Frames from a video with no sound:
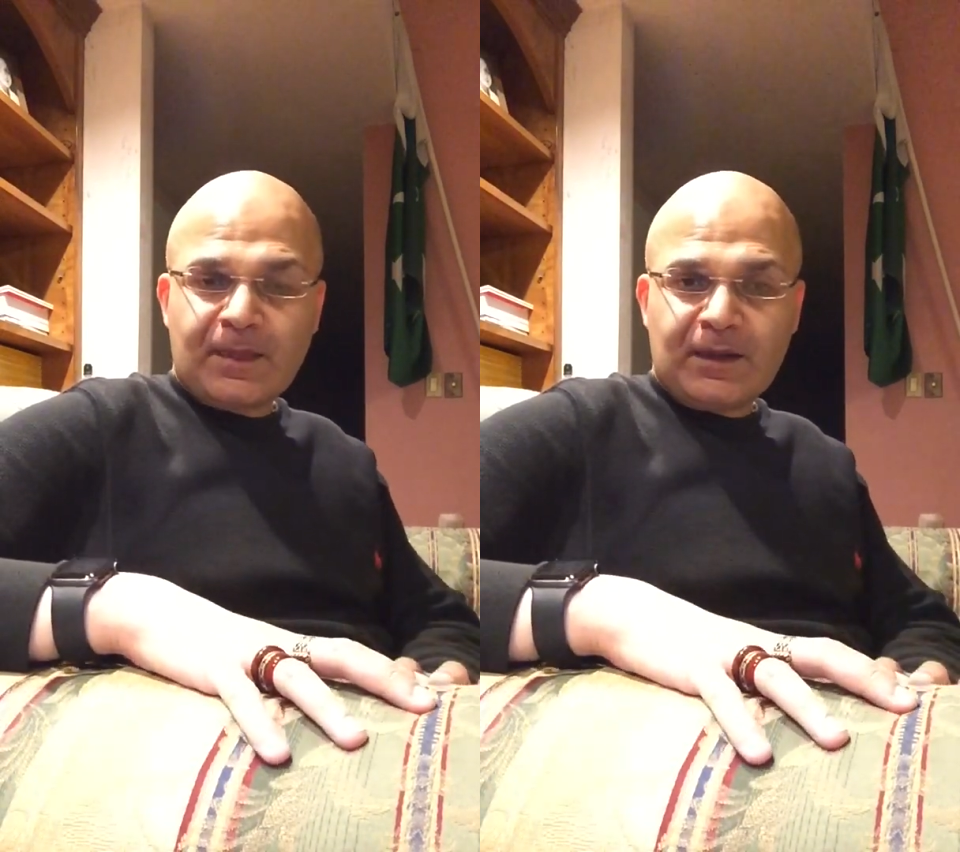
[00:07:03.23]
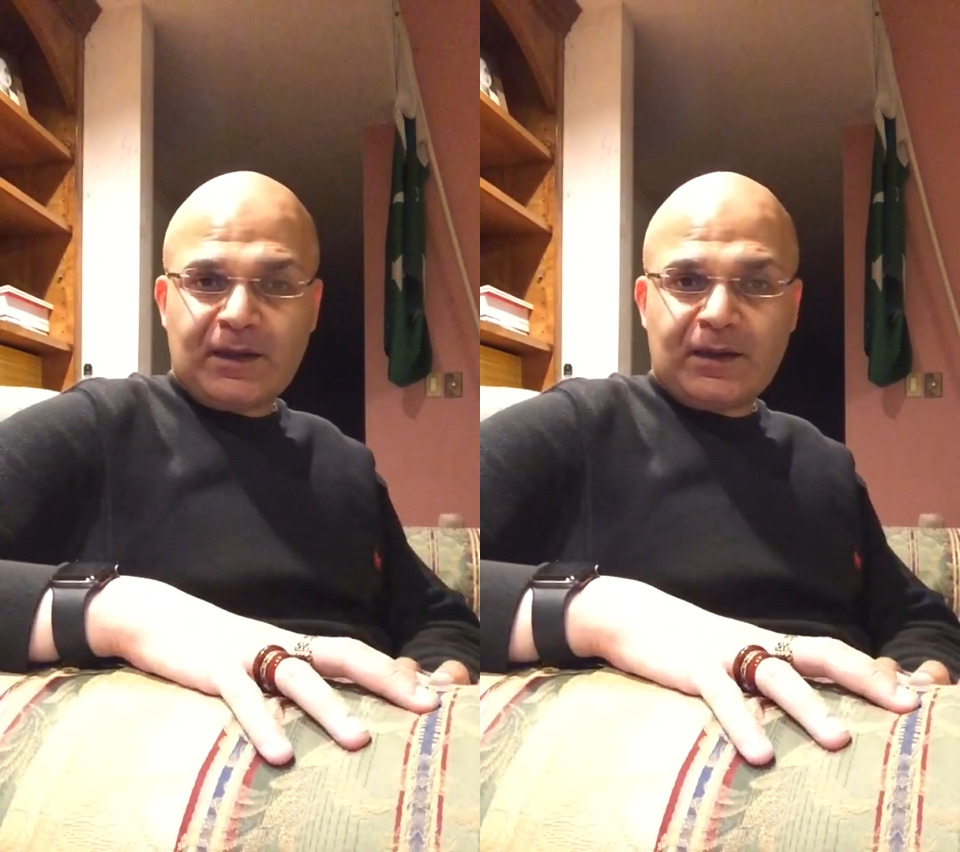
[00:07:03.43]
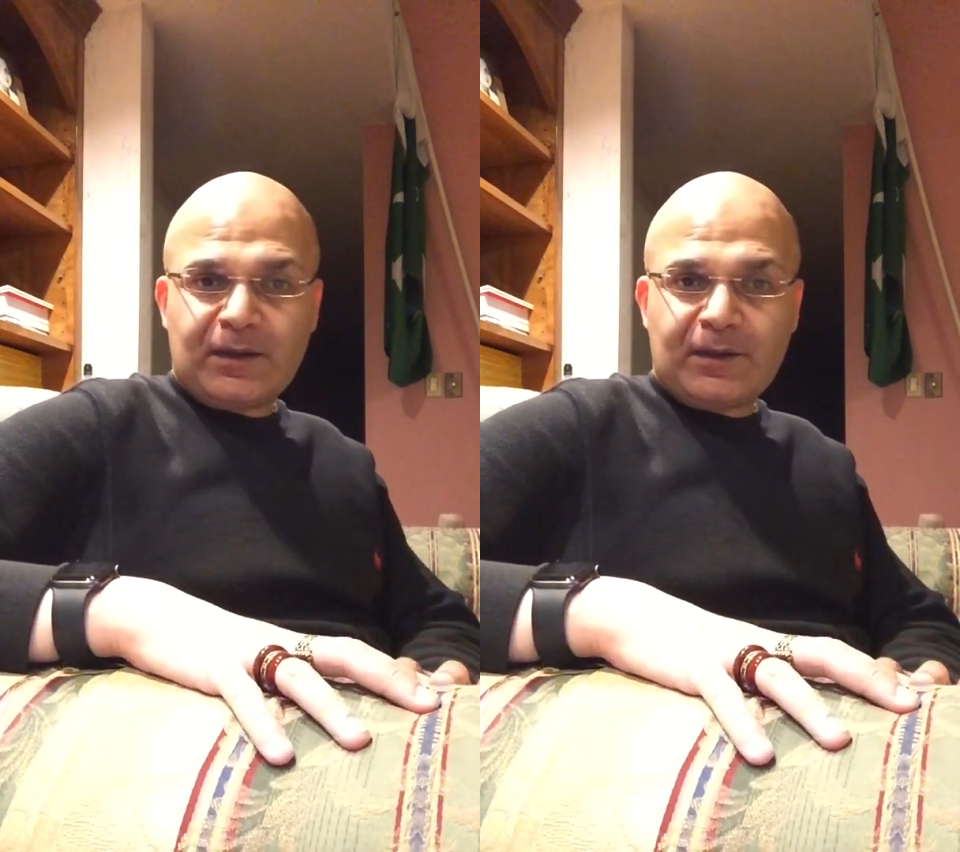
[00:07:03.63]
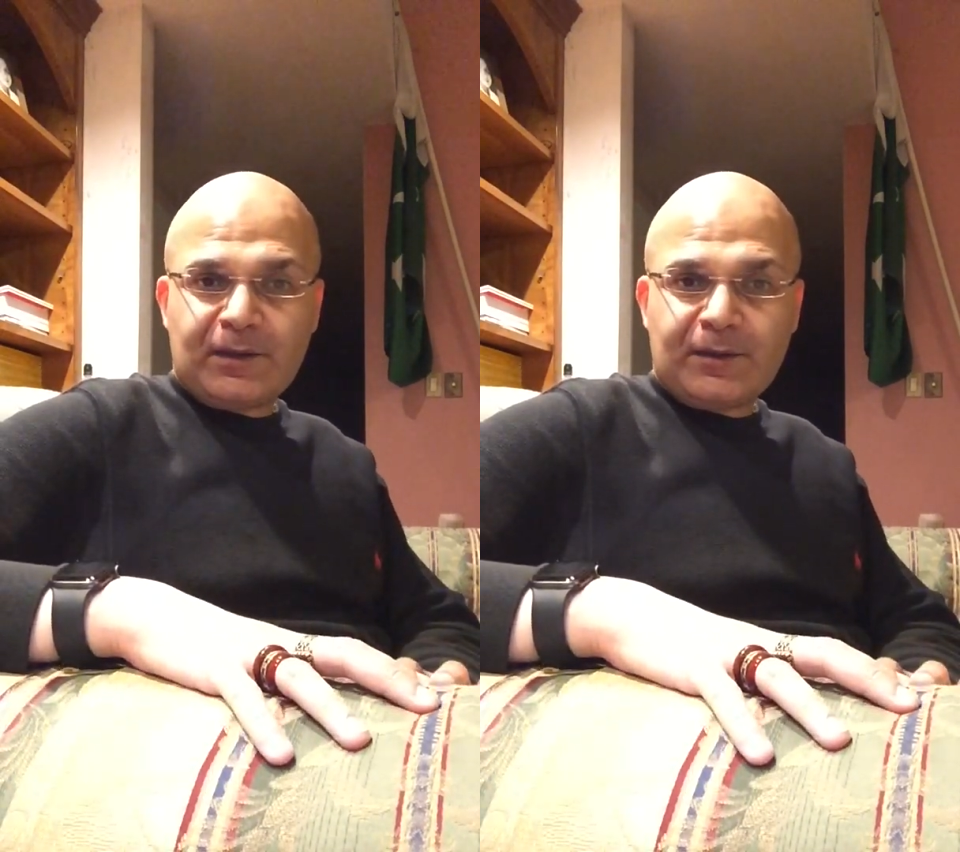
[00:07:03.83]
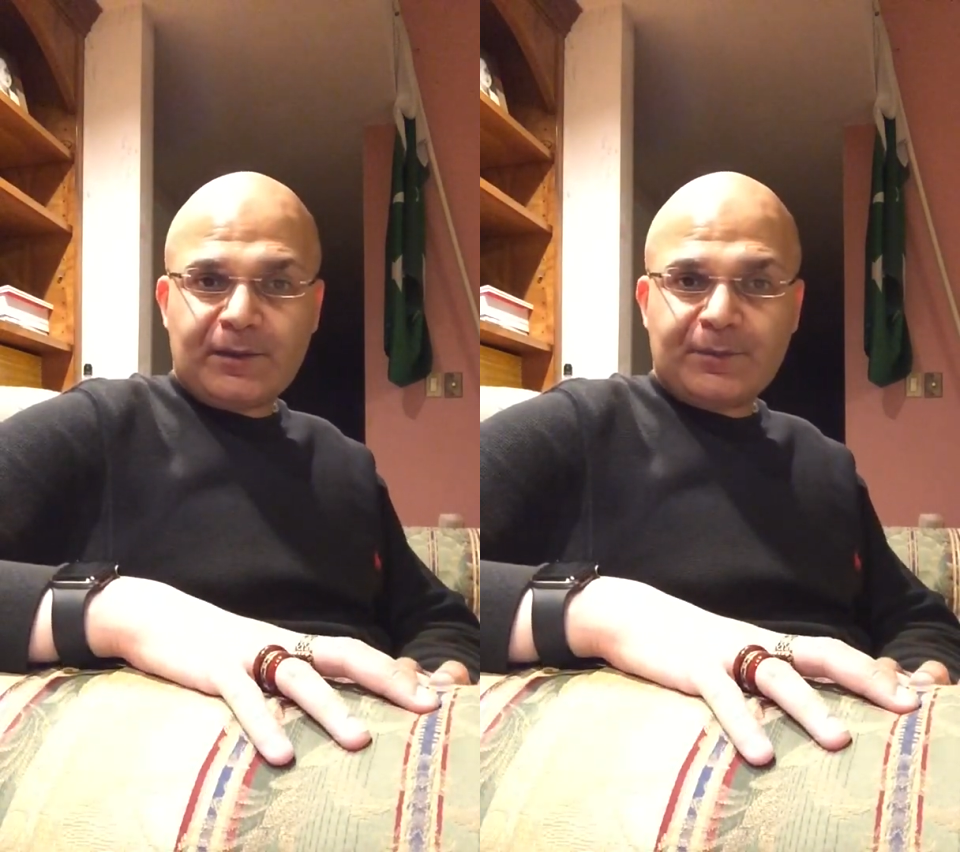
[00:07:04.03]

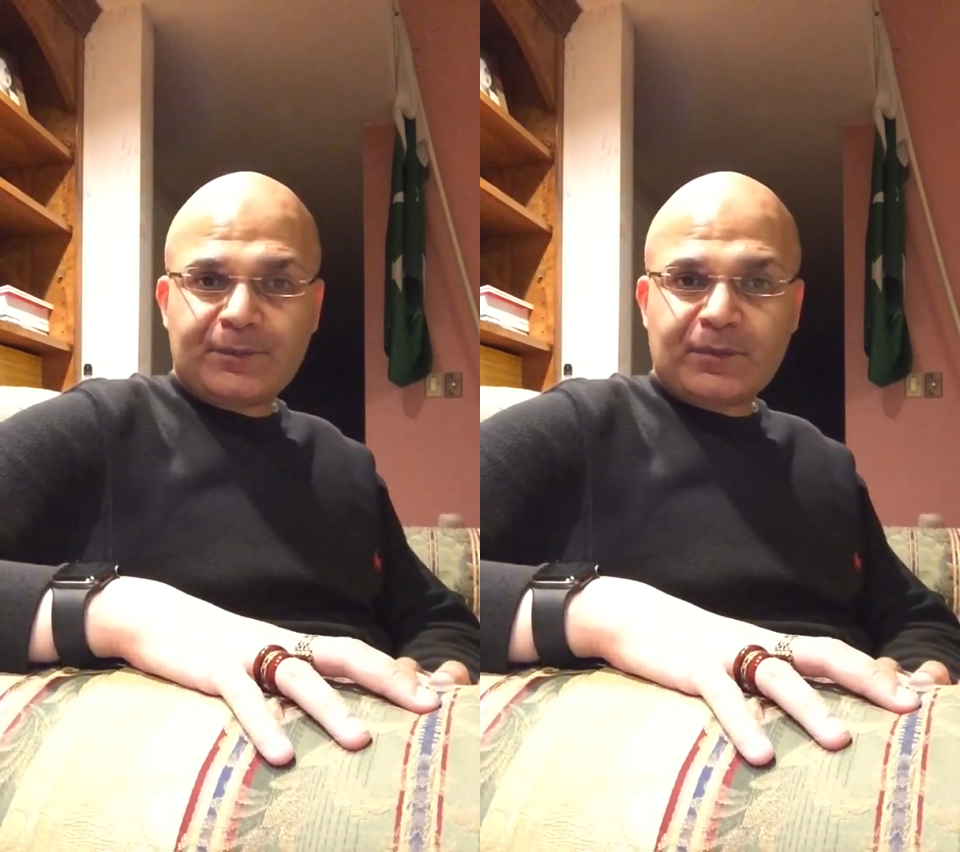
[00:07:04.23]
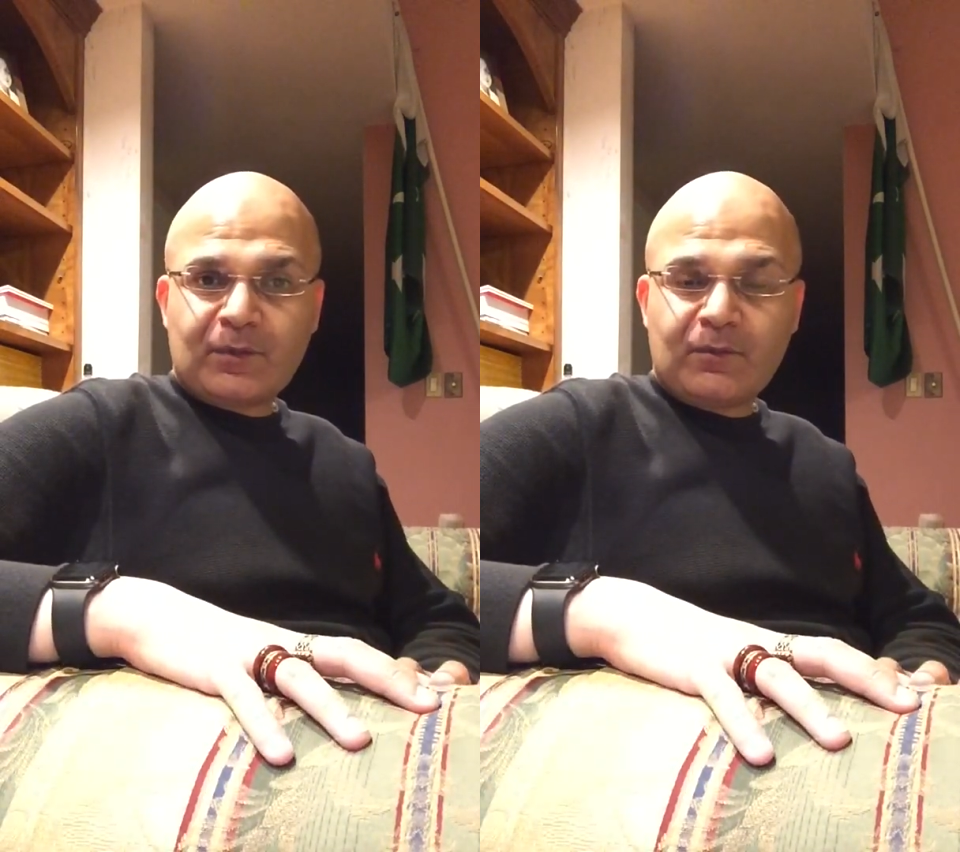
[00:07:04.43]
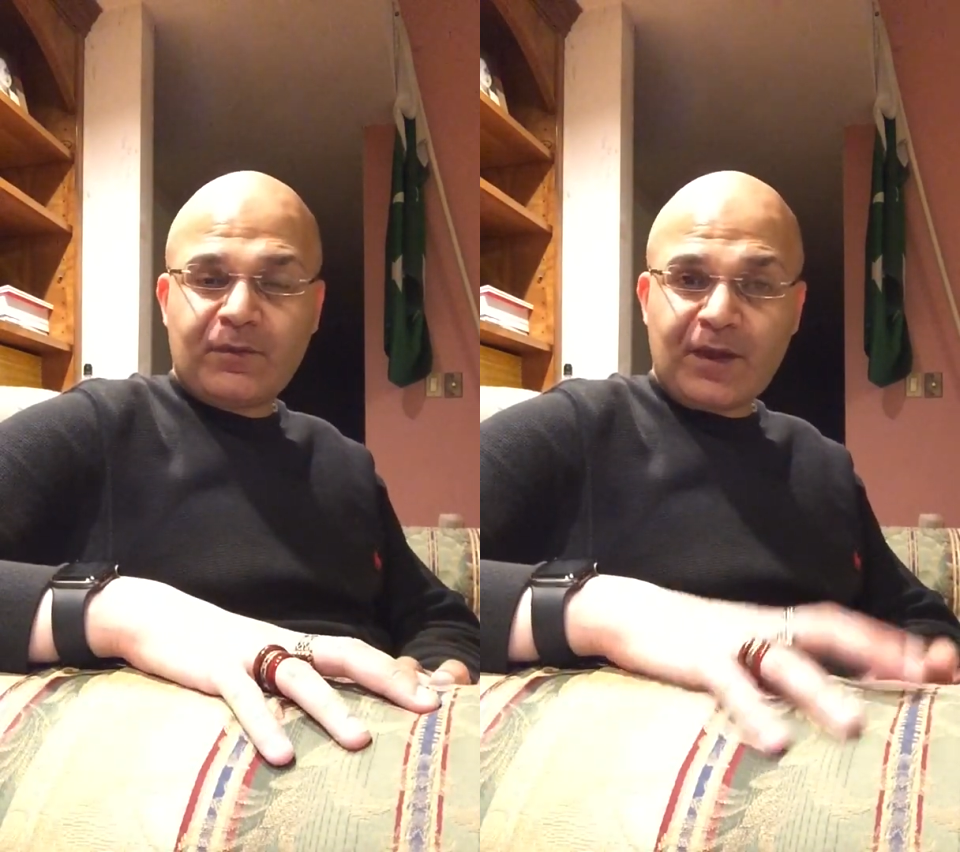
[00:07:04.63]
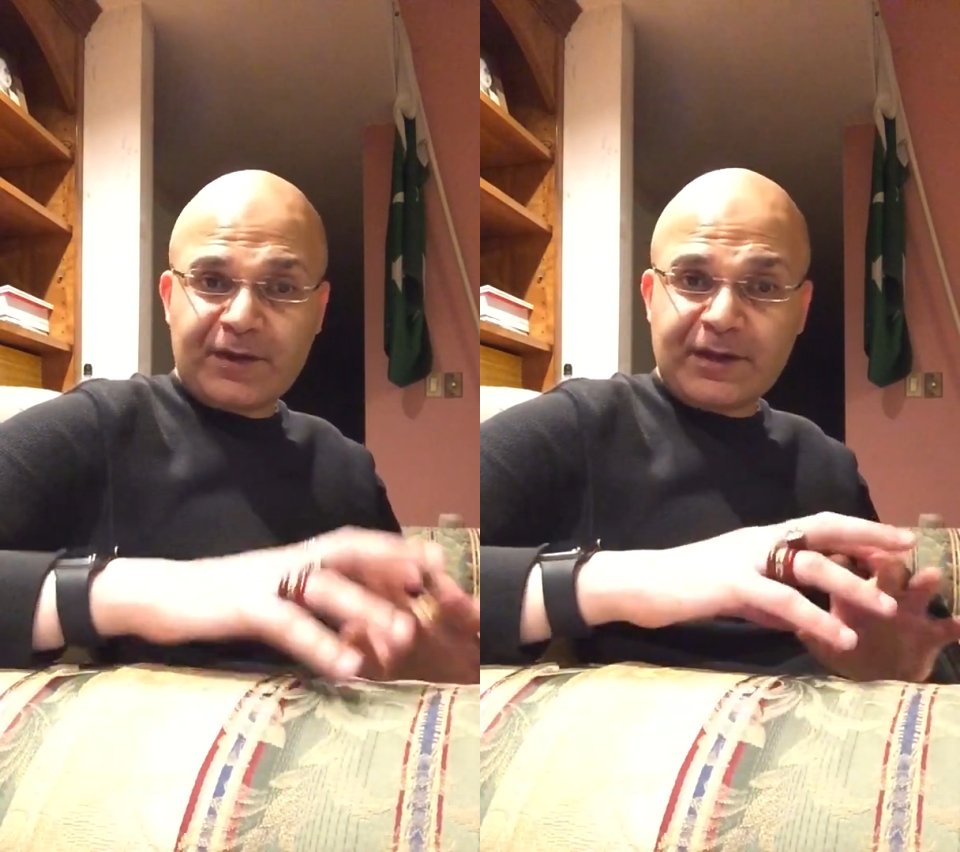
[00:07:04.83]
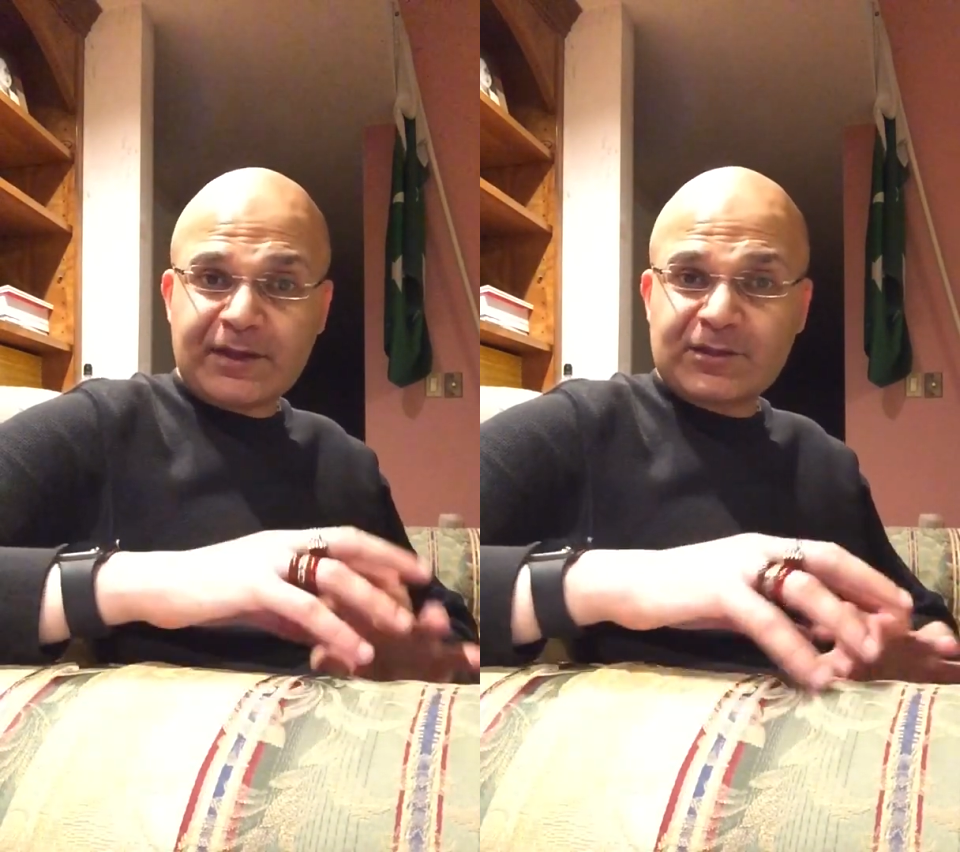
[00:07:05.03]
Very nice